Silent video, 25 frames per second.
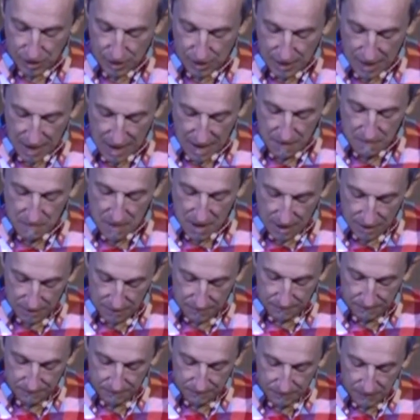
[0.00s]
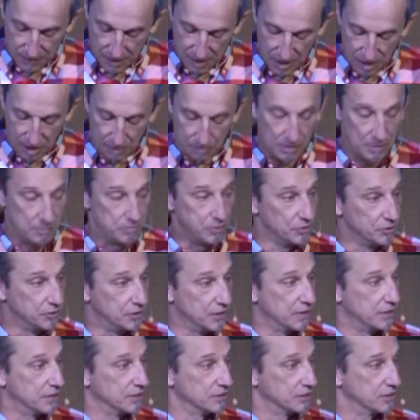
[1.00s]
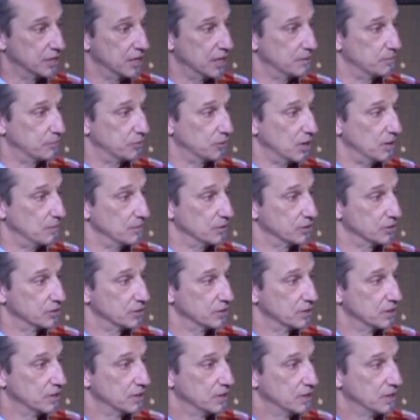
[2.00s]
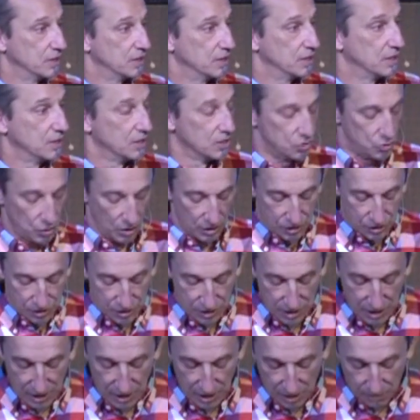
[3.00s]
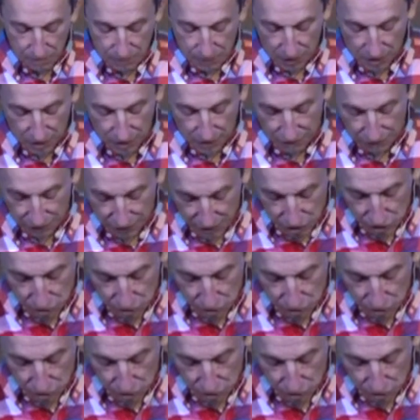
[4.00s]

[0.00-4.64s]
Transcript: said, Amen. And the people did as they had promised. So I see in part of